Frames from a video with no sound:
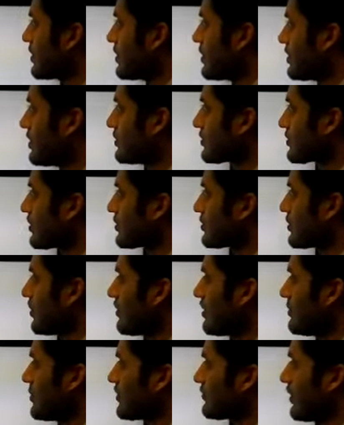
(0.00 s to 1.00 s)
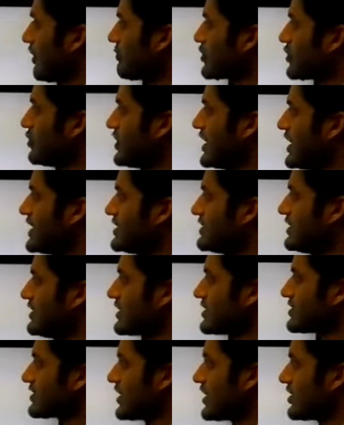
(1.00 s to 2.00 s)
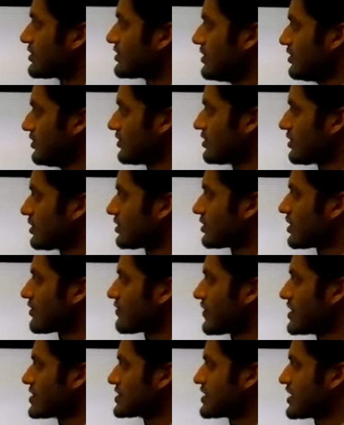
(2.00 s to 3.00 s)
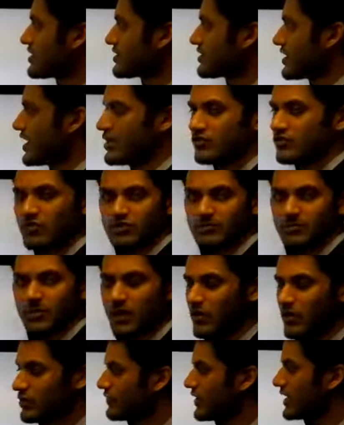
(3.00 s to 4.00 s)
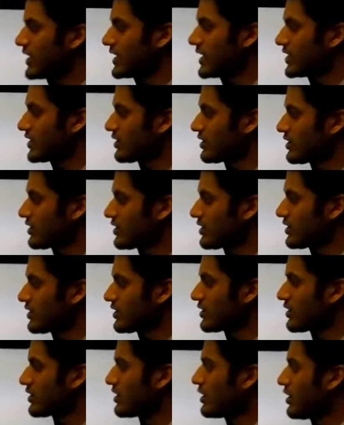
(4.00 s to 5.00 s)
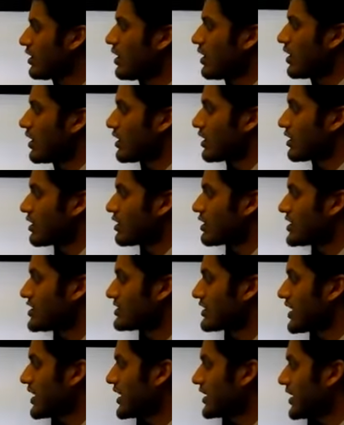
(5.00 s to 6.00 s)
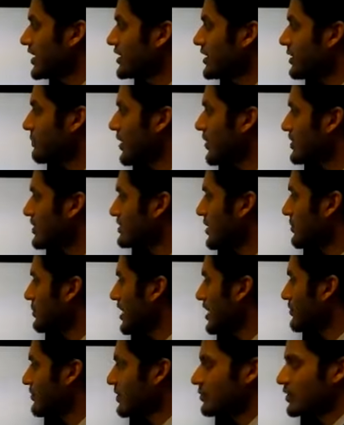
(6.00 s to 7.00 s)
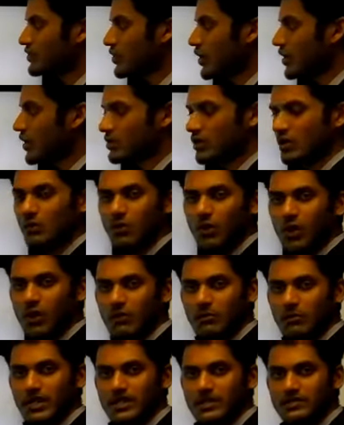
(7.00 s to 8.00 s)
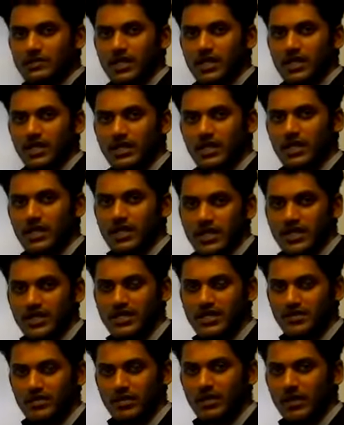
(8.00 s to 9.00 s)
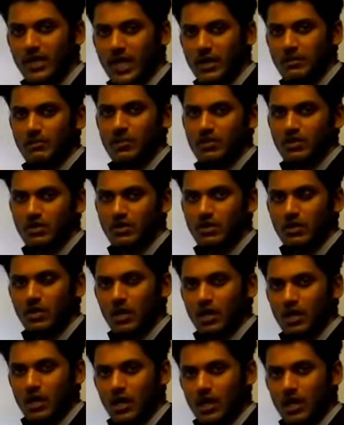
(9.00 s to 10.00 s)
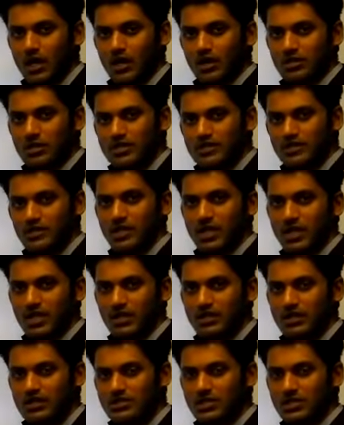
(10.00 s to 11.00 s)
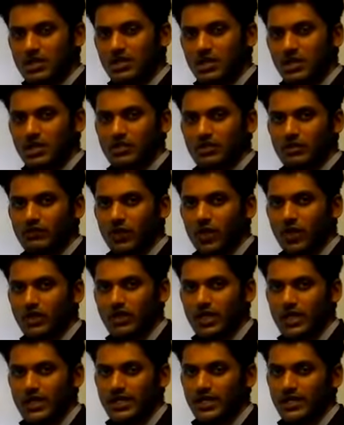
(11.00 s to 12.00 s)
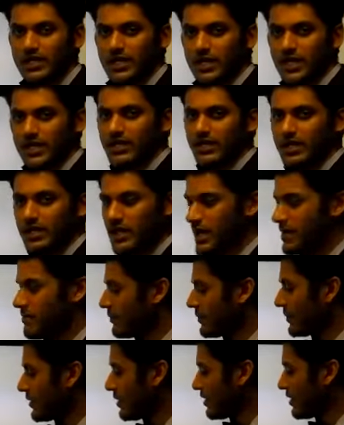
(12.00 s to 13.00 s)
So we performed 2 ETC test cases. The first test case was power failure. Disconnected the power supply from the throttle valve by disconnecting ETC relay pin. This turned on the fault light indicator lamp,